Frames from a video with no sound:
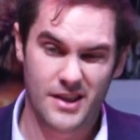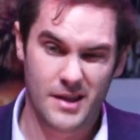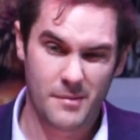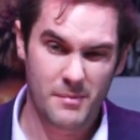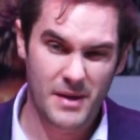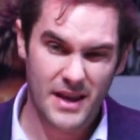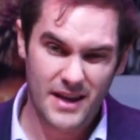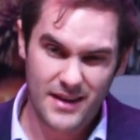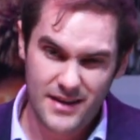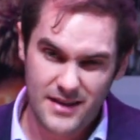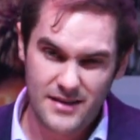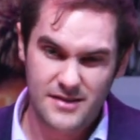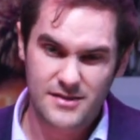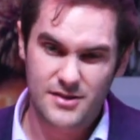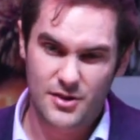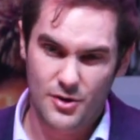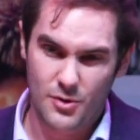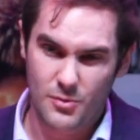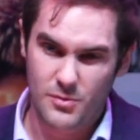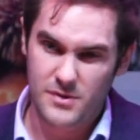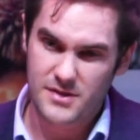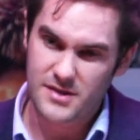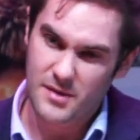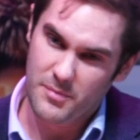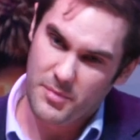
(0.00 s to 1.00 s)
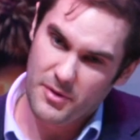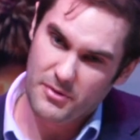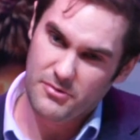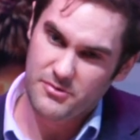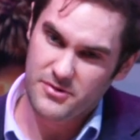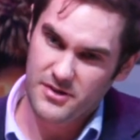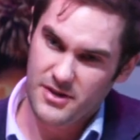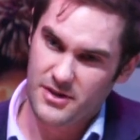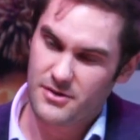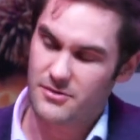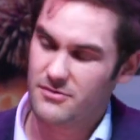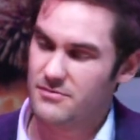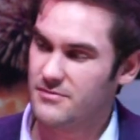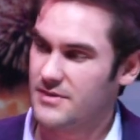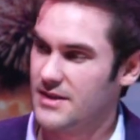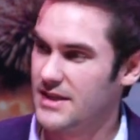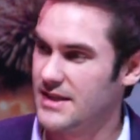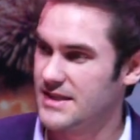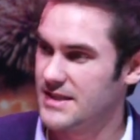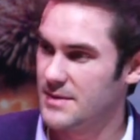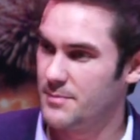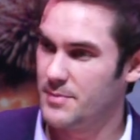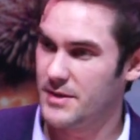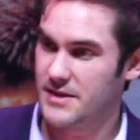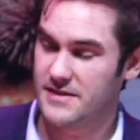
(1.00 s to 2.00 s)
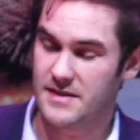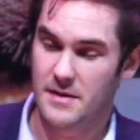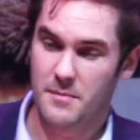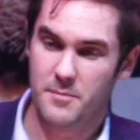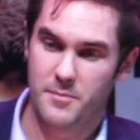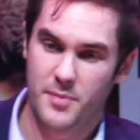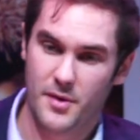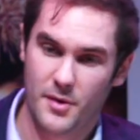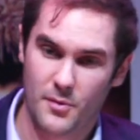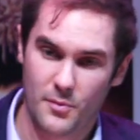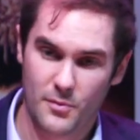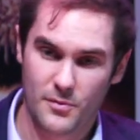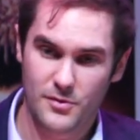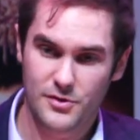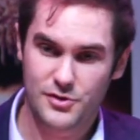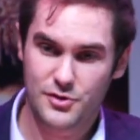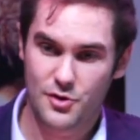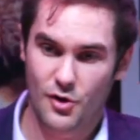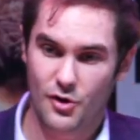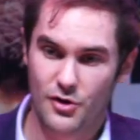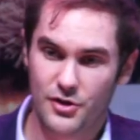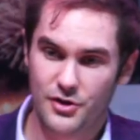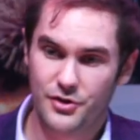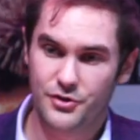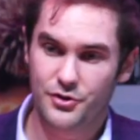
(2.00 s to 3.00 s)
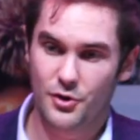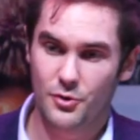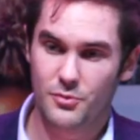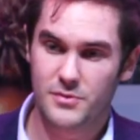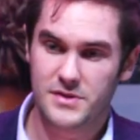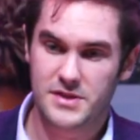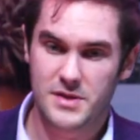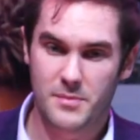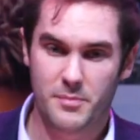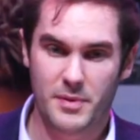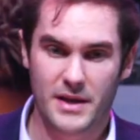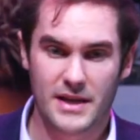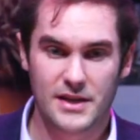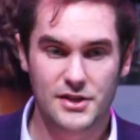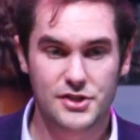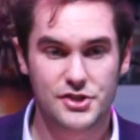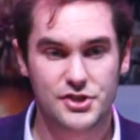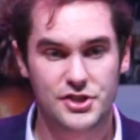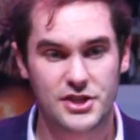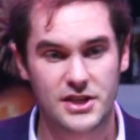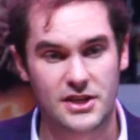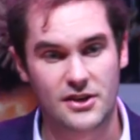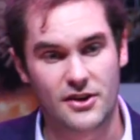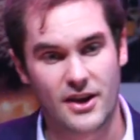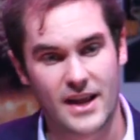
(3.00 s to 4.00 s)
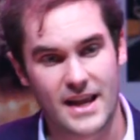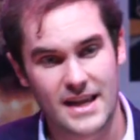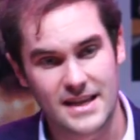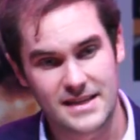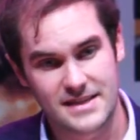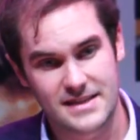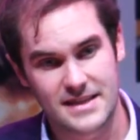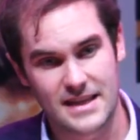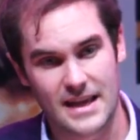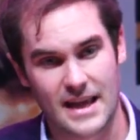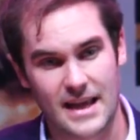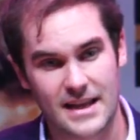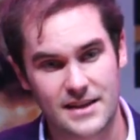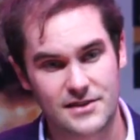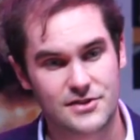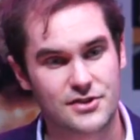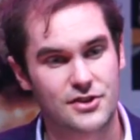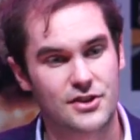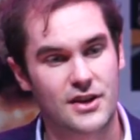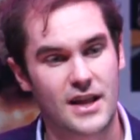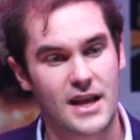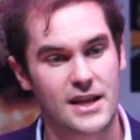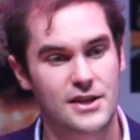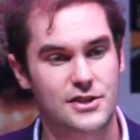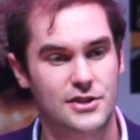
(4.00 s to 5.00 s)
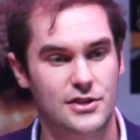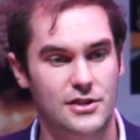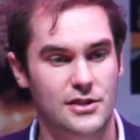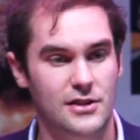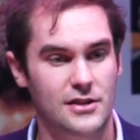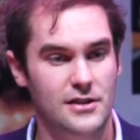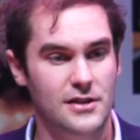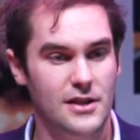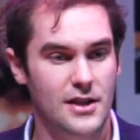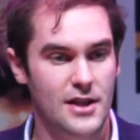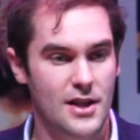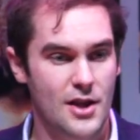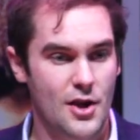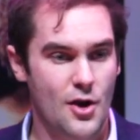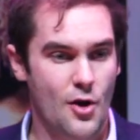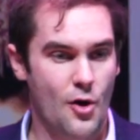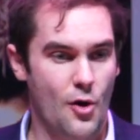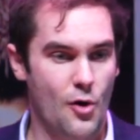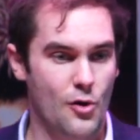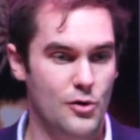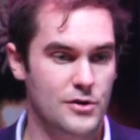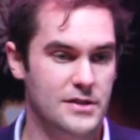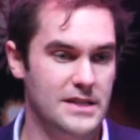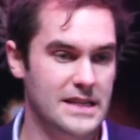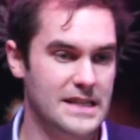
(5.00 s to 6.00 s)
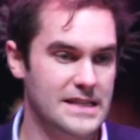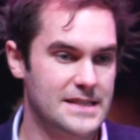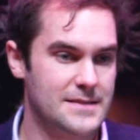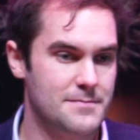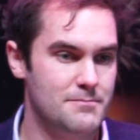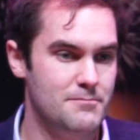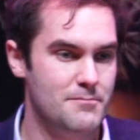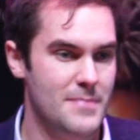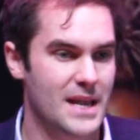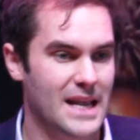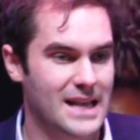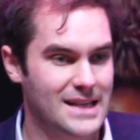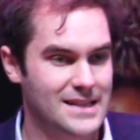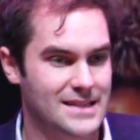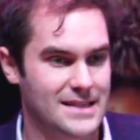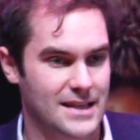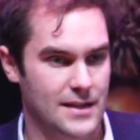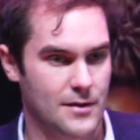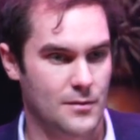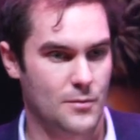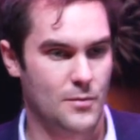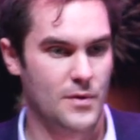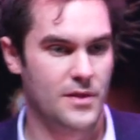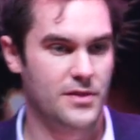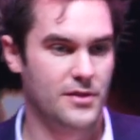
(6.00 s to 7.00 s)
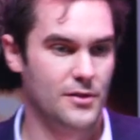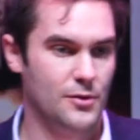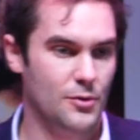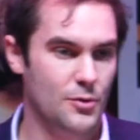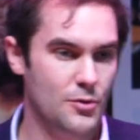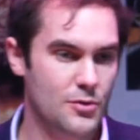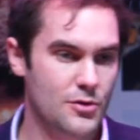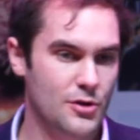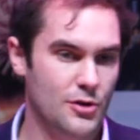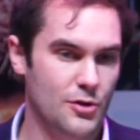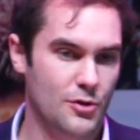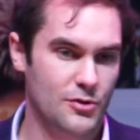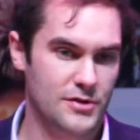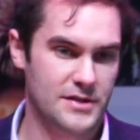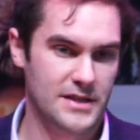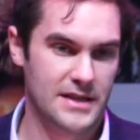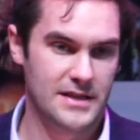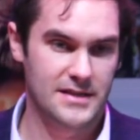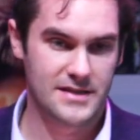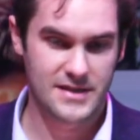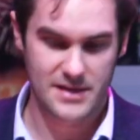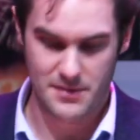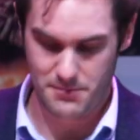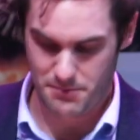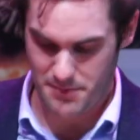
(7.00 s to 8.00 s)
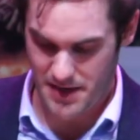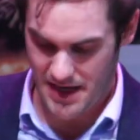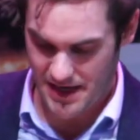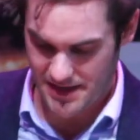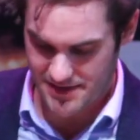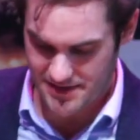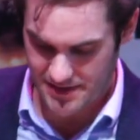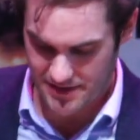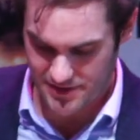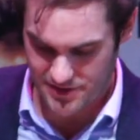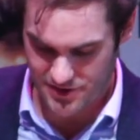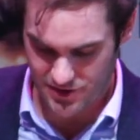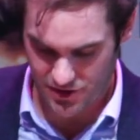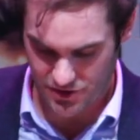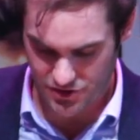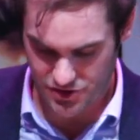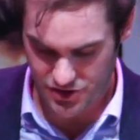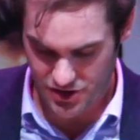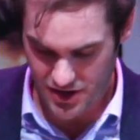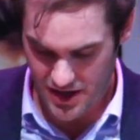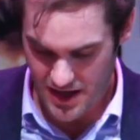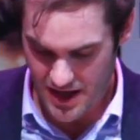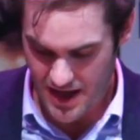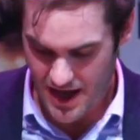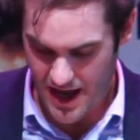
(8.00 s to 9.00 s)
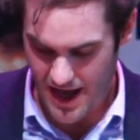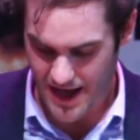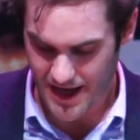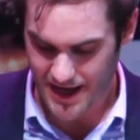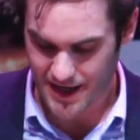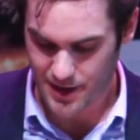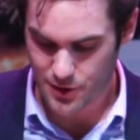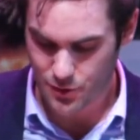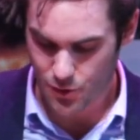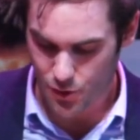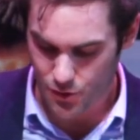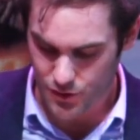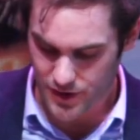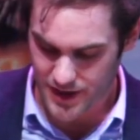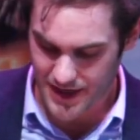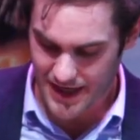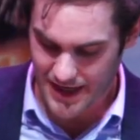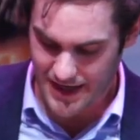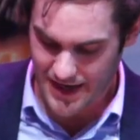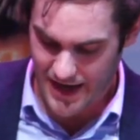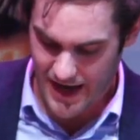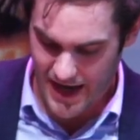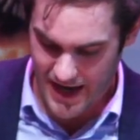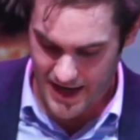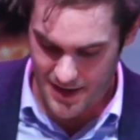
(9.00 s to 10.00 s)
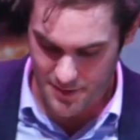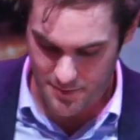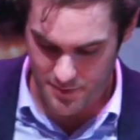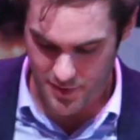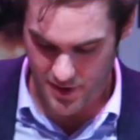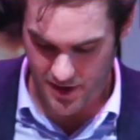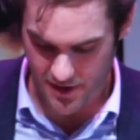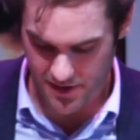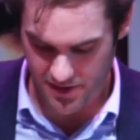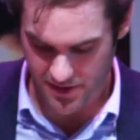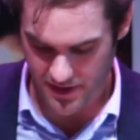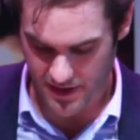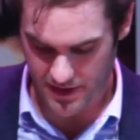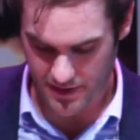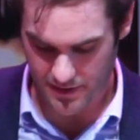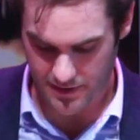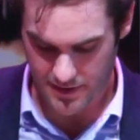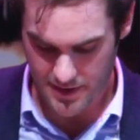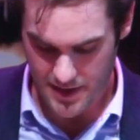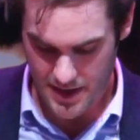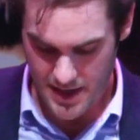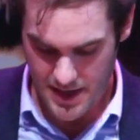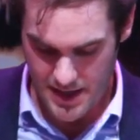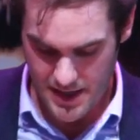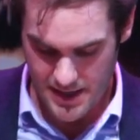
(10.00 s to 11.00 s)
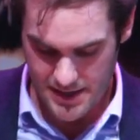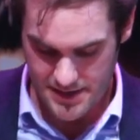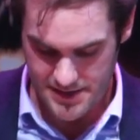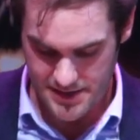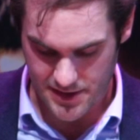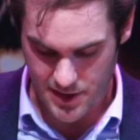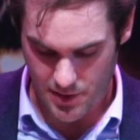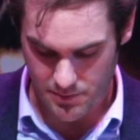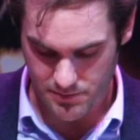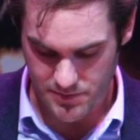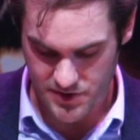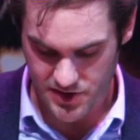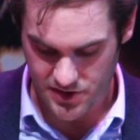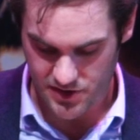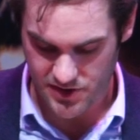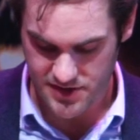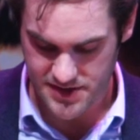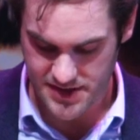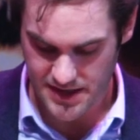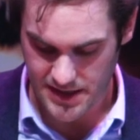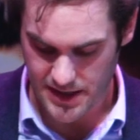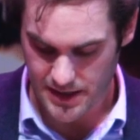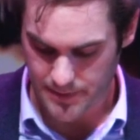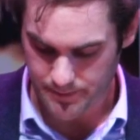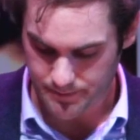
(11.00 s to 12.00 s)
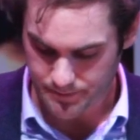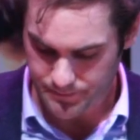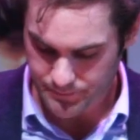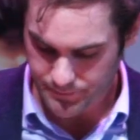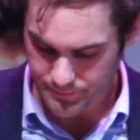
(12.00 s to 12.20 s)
The Americans are always about, eeksy-peeksy, but Scotland's always the biggest cheer. It's the international audience mixing with the local audience that makes it such an iconic and Edinburgh thing to come to our city.